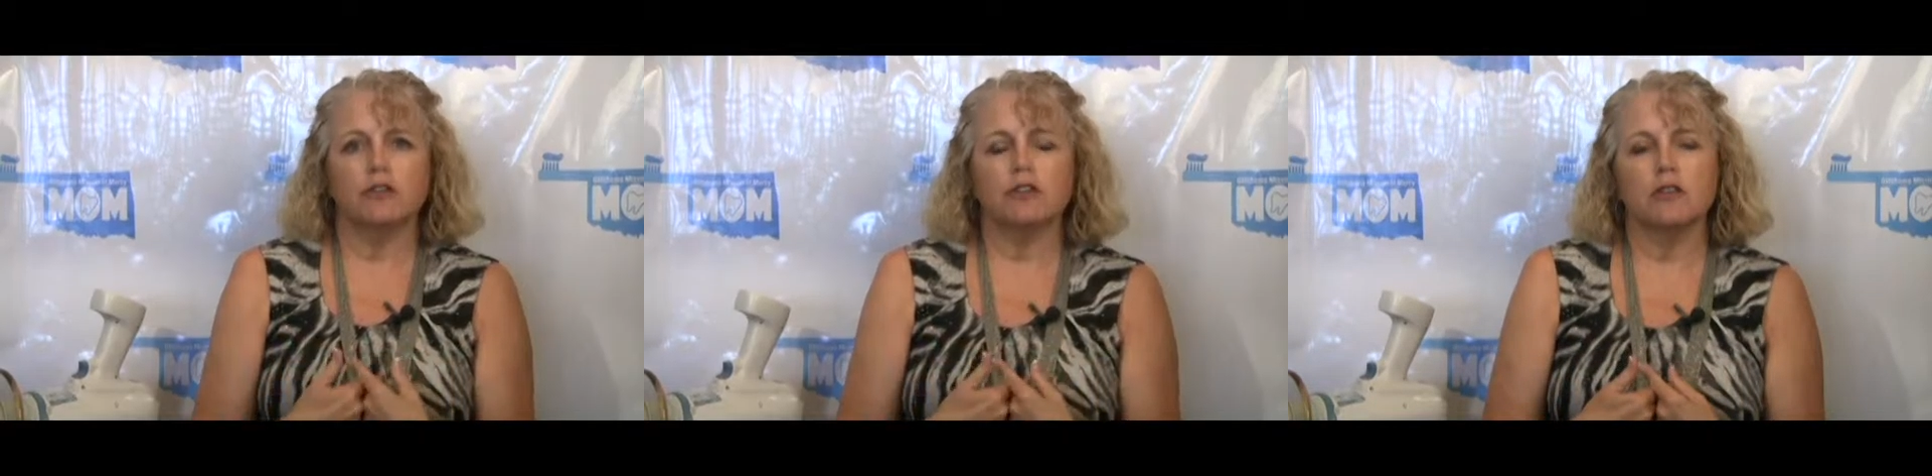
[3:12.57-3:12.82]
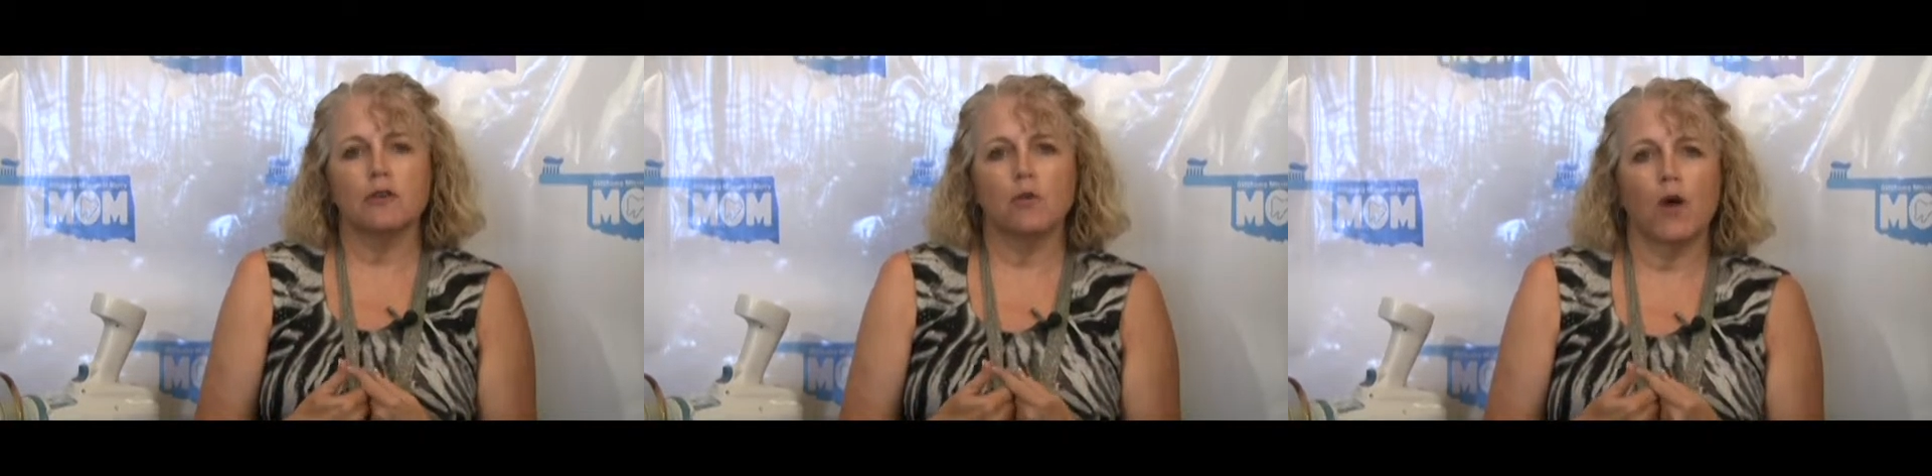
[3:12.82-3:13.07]

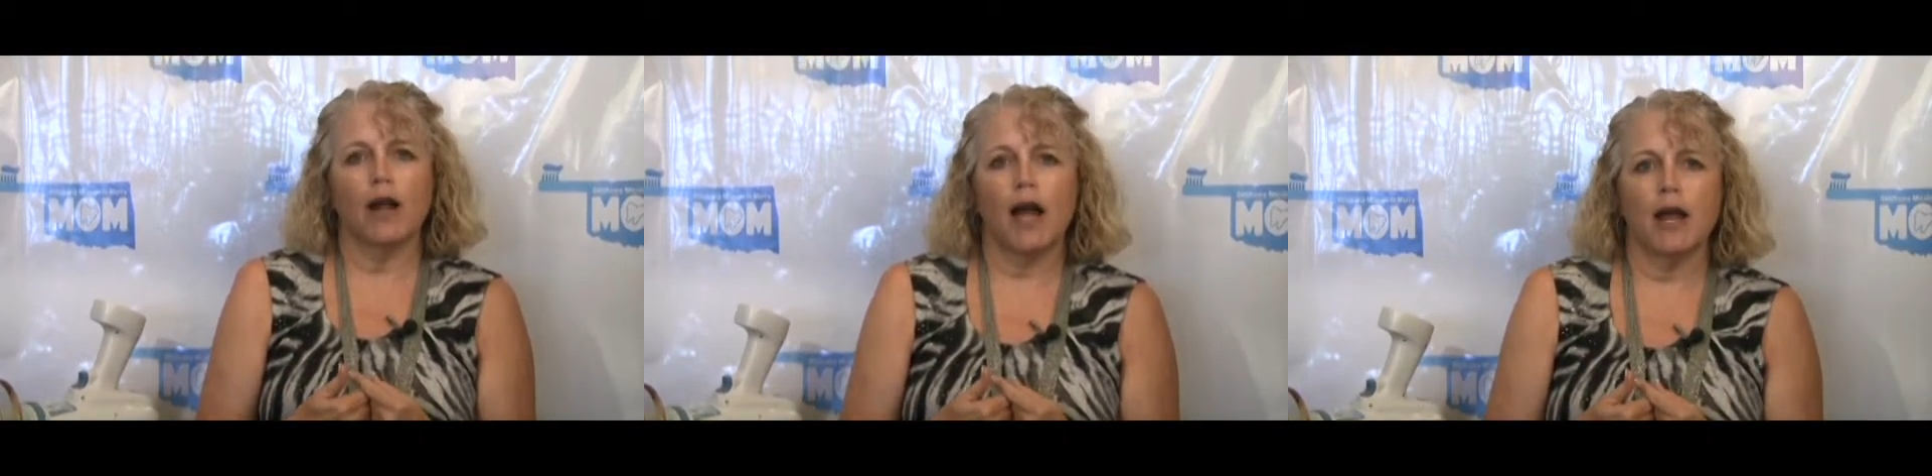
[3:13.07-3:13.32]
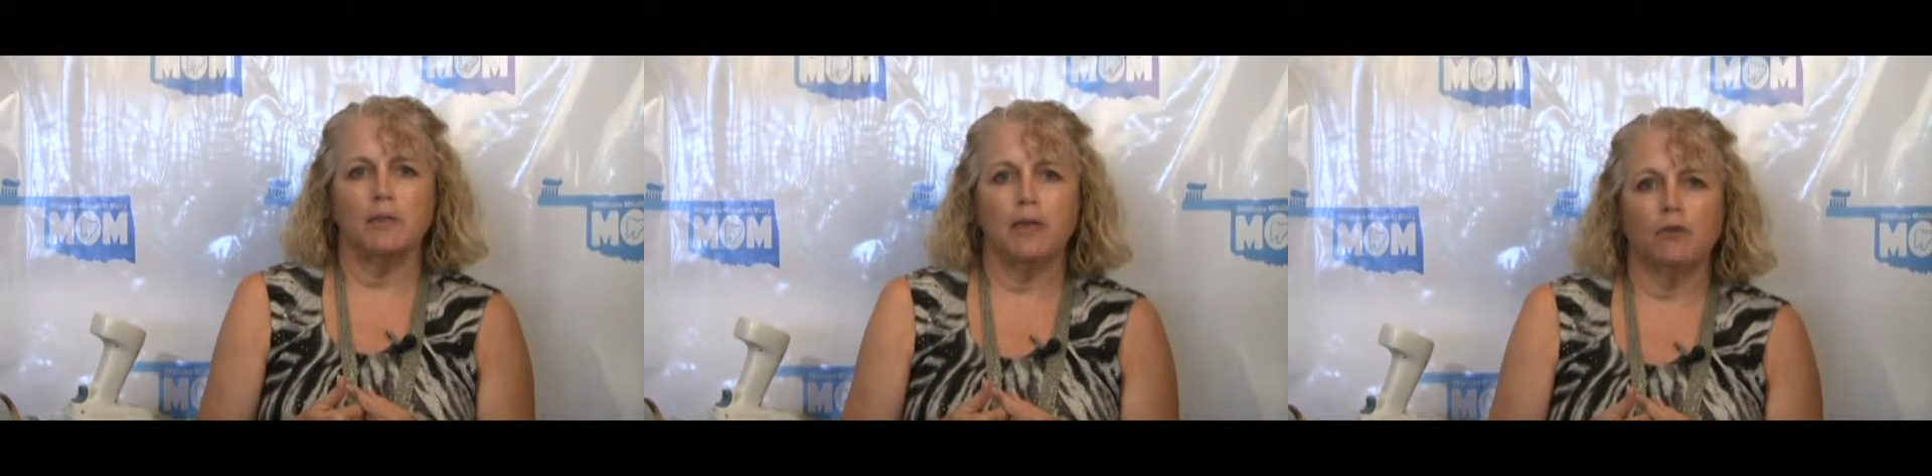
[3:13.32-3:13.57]
to the one
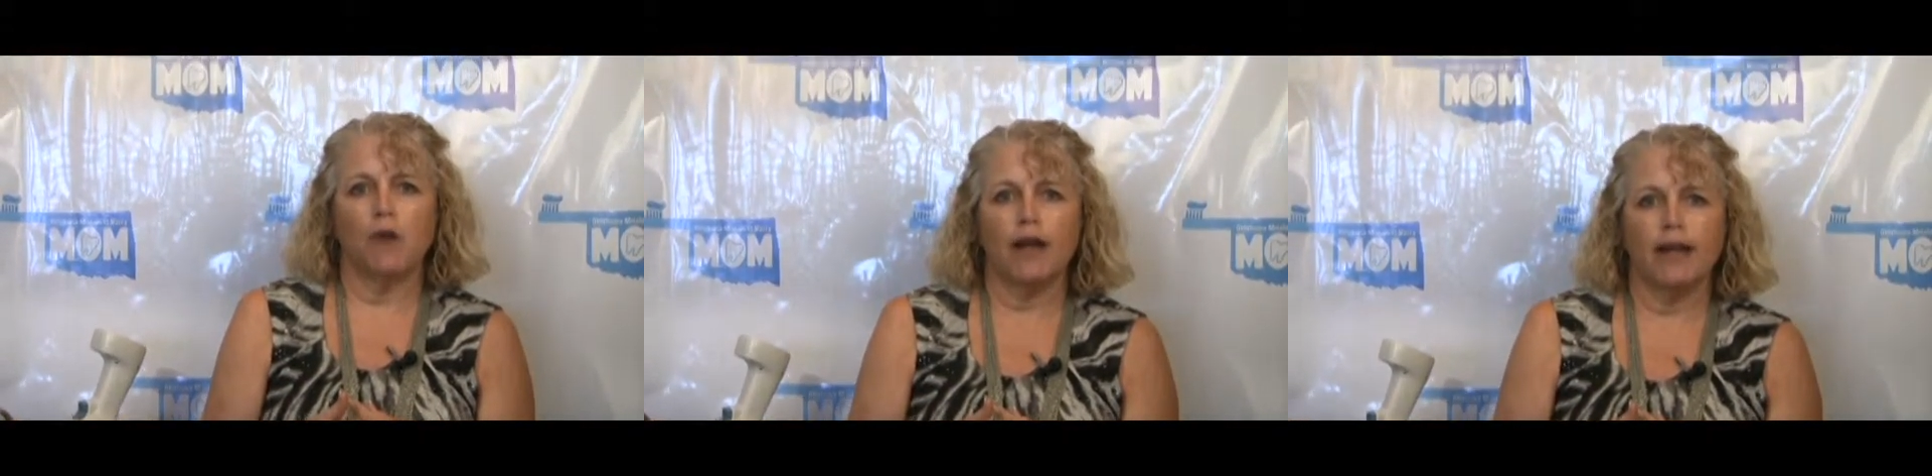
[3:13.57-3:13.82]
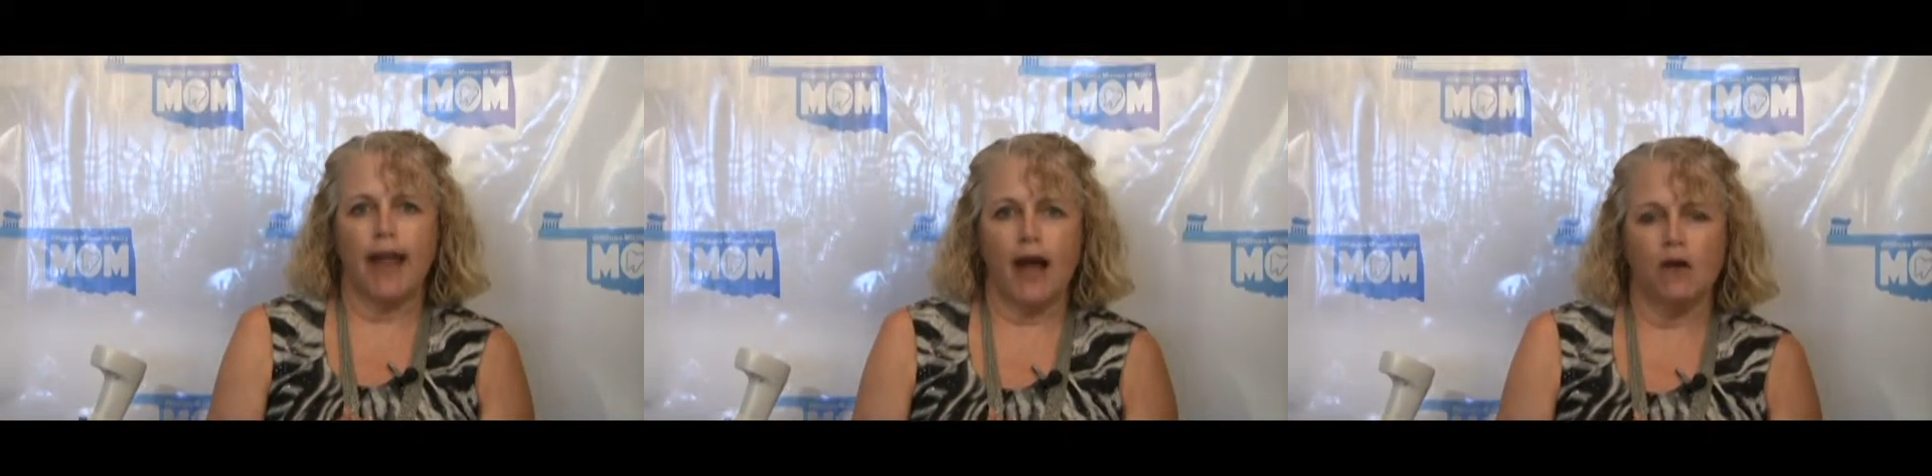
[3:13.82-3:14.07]
I am in
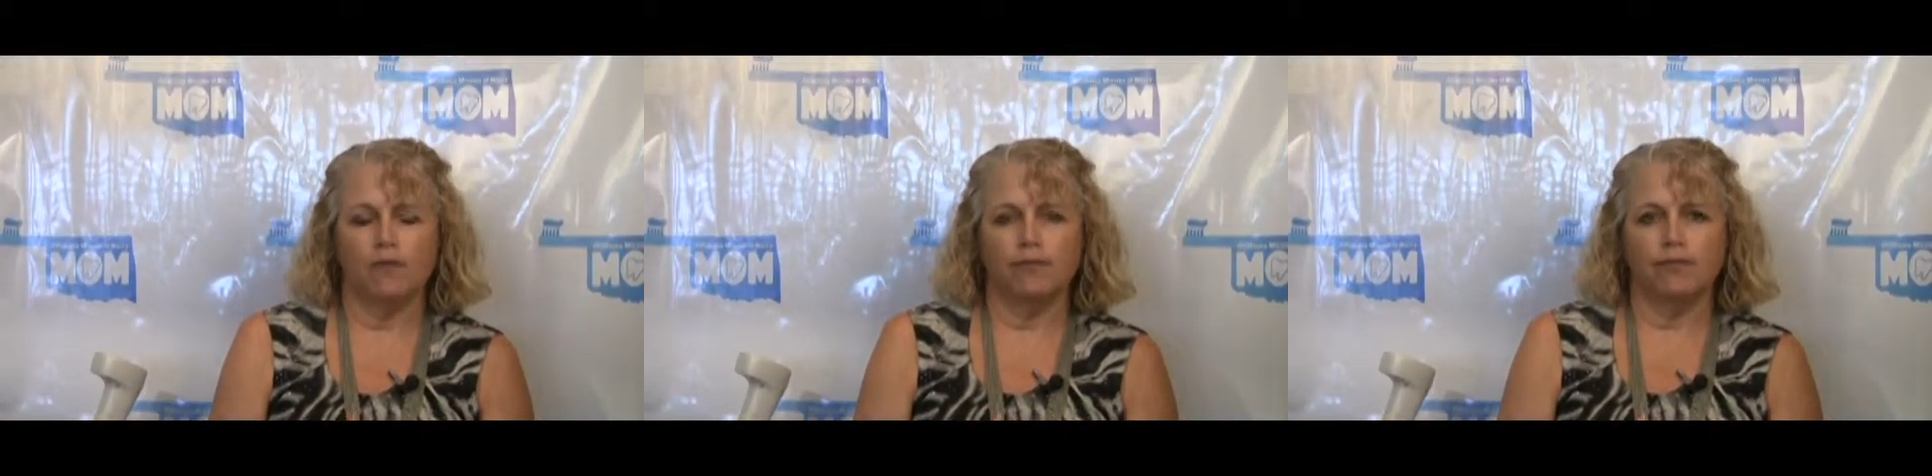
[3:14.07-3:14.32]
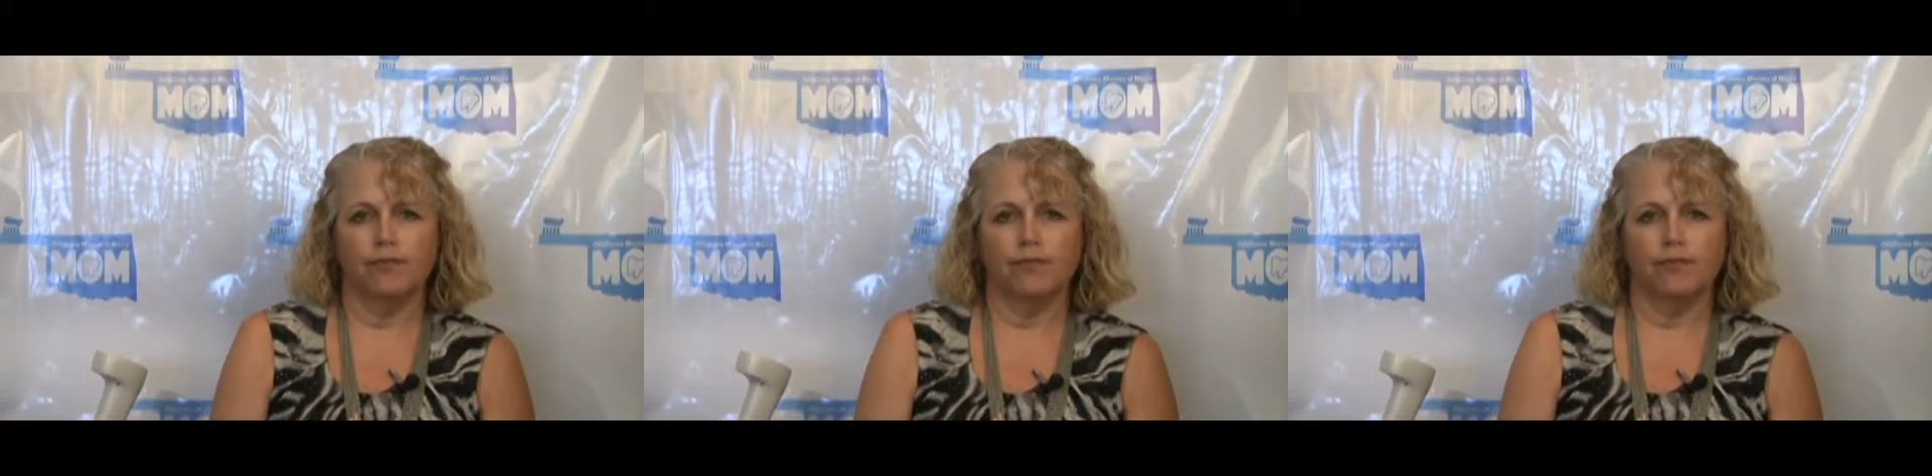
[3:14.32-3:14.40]
right now.